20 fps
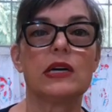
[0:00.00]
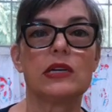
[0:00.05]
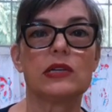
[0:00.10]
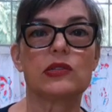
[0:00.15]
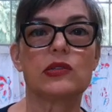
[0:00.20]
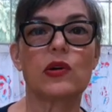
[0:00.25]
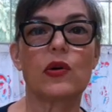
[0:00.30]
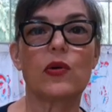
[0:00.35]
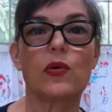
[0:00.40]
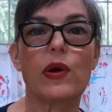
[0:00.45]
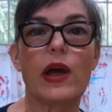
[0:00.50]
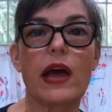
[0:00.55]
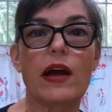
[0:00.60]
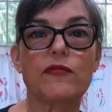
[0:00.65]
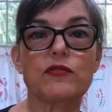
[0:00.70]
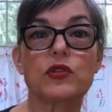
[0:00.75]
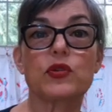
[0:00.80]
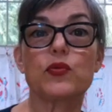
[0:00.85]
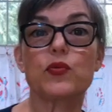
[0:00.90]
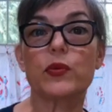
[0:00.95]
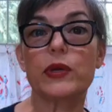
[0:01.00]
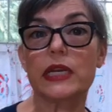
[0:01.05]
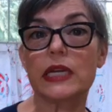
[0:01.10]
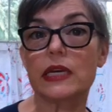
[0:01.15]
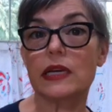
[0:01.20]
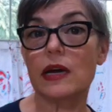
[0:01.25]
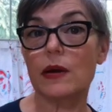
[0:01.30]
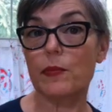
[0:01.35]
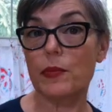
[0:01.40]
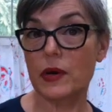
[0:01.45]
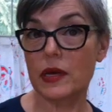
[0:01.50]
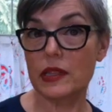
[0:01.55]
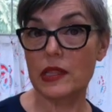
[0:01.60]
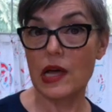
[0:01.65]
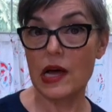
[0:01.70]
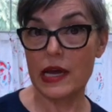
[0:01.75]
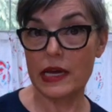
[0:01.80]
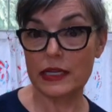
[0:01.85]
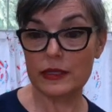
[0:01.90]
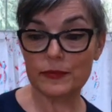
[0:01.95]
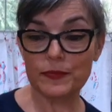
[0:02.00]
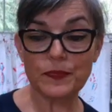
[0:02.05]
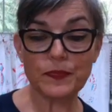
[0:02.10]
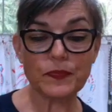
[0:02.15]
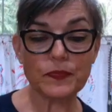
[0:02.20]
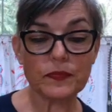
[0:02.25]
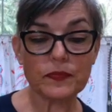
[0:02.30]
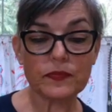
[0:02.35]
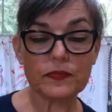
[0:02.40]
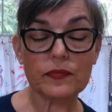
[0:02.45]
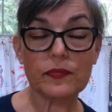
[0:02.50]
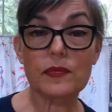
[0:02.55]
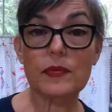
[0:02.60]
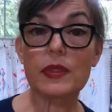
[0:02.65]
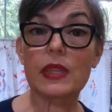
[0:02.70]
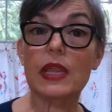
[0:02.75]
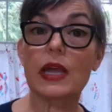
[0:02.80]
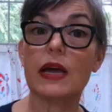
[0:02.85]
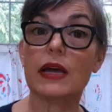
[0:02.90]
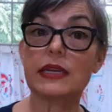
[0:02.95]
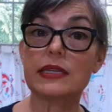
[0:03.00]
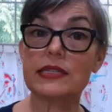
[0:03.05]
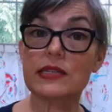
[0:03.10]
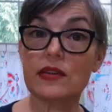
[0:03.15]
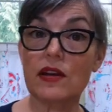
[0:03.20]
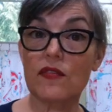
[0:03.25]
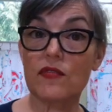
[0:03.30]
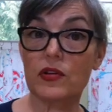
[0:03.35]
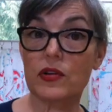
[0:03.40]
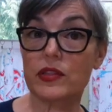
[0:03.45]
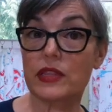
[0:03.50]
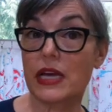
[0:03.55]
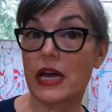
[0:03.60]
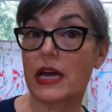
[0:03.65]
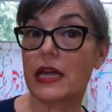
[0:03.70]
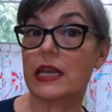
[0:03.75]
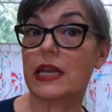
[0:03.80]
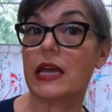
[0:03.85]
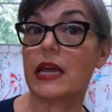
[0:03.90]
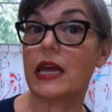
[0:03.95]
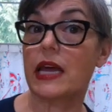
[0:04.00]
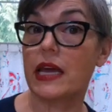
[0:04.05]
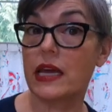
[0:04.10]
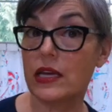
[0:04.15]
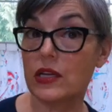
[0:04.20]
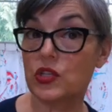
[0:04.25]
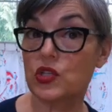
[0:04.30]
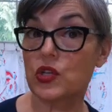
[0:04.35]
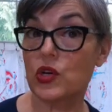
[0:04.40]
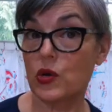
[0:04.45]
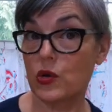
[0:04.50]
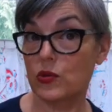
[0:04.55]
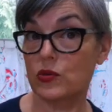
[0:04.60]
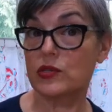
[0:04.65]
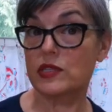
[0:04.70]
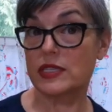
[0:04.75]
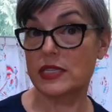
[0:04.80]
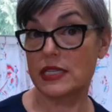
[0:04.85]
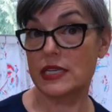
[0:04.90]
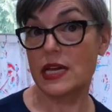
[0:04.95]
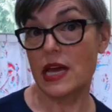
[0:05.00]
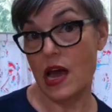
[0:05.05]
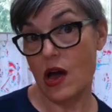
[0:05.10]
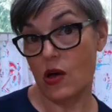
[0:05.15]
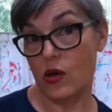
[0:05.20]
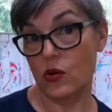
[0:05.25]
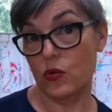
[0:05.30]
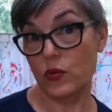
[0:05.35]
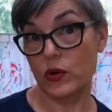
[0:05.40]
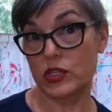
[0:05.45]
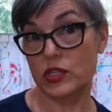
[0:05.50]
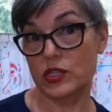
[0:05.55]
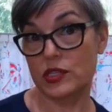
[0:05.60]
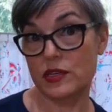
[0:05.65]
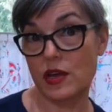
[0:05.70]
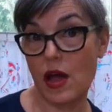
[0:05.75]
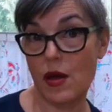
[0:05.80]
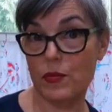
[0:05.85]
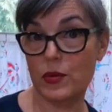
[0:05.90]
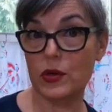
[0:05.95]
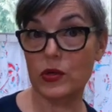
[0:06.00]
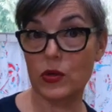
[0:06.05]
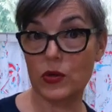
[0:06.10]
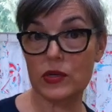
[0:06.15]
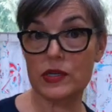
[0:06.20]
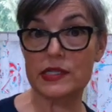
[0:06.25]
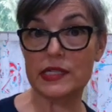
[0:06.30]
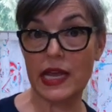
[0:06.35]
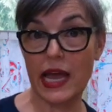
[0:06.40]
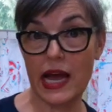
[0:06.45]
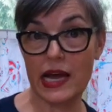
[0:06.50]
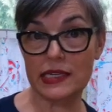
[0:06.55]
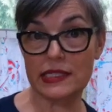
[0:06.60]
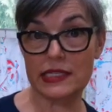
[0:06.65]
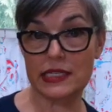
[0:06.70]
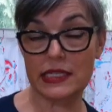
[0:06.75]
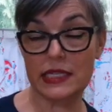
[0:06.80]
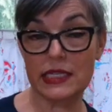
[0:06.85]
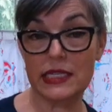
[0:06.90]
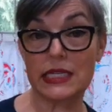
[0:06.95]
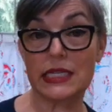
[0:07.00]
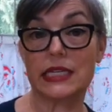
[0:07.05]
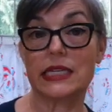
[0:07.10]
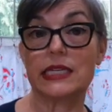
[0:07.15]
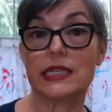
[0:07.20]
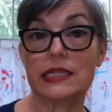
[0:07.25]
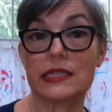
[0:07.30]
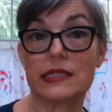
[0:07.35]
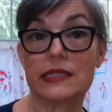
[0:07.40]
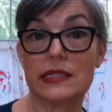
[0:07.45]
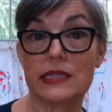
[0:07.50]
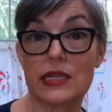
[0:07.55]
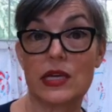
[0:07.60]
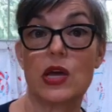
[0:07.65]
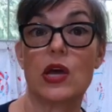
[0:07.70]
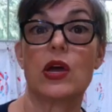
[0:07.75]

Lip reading: So after reading up online, I discovered that HOCl, which is hypochlorous acid, is